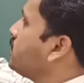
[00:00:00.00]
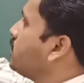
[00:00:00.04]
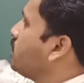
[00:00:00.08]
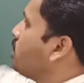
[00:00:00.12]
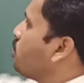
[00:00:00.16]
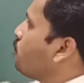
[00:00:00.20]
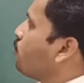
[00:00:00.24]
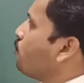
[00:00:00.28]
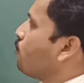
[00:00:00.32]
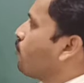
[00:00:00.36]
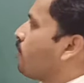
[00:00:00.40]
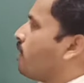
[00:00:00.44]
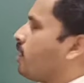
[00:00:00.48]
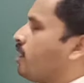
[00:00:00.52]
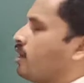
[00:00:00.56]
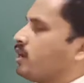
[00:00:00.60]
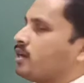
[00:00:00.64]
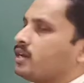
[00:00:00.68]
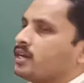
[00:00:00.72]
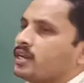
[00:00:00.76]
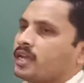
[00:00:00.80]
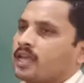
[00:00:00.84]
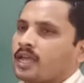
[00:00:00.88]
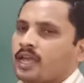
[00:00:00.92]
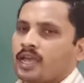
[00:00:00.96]

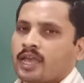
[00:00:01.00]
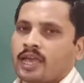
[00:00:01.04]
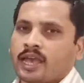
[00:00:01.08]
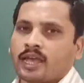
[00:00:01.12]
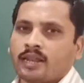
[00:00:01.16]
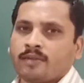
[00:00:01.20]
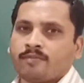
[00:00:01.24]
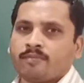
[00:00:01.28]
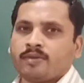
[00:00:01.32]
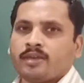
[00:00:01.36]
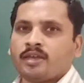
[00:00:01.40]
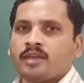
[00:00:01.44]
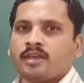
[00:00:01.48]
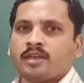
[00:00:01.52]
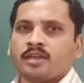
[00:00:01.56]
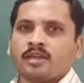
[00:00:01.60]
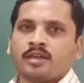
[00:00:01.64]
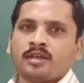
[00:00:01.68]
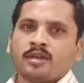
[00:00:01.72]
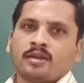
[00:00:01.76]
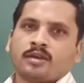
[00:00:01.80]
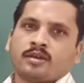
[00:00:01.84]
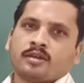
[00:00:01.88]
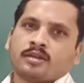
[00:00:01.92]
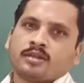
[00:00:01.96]
QR can be
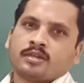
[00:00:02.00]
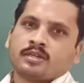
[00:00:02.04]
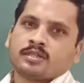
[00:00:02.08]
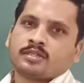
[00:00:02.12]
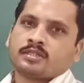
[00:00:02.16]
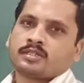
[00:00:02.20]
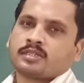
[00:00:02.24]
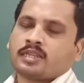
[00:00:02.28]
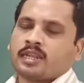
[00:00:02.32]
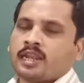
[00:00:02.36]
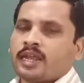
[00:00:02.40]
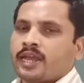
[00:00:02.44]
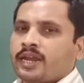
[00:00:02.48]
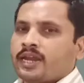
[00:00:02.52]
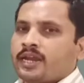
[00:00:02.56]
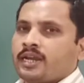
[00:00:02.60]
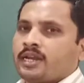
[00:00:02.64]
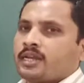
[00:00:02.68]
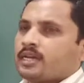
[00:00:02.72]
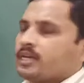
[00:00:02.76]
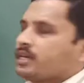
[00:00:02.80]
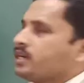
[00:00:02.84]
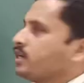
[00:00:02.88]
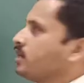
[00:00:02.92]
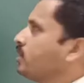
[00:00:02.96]

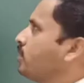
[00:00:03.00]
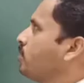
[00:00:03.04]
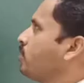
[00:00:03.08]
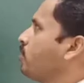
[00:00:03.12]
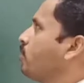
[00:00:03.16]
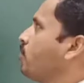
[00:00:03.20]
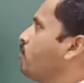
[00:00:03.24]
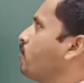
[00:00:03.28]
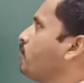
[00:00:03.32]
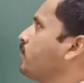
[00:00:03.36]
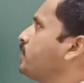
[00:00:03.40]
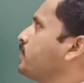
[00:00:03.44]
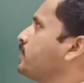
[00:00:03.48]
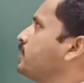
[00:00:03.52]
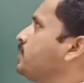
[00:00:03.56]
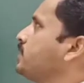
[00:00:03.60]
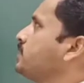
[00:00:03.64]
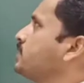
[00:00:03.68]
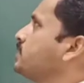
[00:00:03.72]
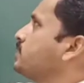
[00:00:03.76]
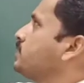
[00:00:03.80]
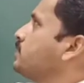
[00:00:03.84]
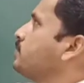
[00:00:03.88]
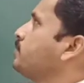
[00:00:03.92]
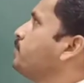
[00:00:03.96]
slide over this
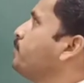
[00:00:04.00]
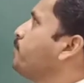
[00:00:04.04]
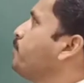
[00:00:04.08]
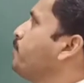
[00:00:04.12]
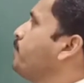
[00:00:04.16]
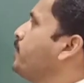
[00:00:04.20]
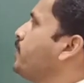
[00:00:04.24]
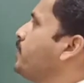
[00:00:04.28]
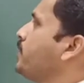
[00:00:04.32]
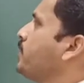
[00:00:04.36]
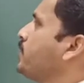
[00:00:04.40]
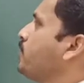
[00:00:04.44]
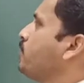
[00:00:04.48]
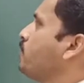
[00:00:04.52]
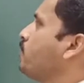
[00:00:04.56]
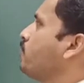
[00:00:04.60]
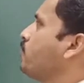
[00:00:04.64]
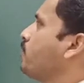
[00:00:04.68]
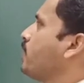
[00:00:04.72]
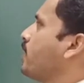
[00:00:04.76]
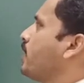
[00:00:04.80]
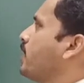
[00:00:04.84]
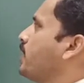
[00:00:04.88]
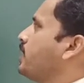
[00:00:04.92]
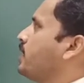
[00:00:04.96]

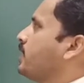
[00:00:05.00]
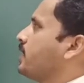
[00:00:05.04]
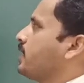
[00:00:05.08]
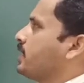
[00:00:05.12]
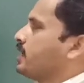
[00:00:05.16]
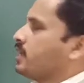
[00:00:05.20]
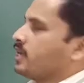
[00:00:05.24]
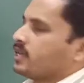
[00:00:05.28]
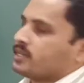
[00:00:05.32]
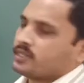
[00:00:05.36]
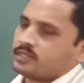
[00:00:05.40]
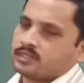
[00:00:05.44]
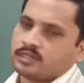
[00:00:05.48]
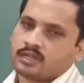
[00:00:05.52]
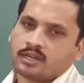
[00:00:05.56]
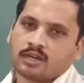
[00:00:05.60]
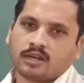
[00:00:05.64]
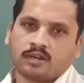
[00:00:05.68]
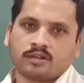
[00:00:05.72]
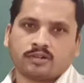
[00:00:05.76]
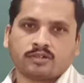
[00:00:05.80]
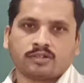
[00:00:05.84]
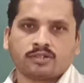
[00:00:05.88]
PQ and SR.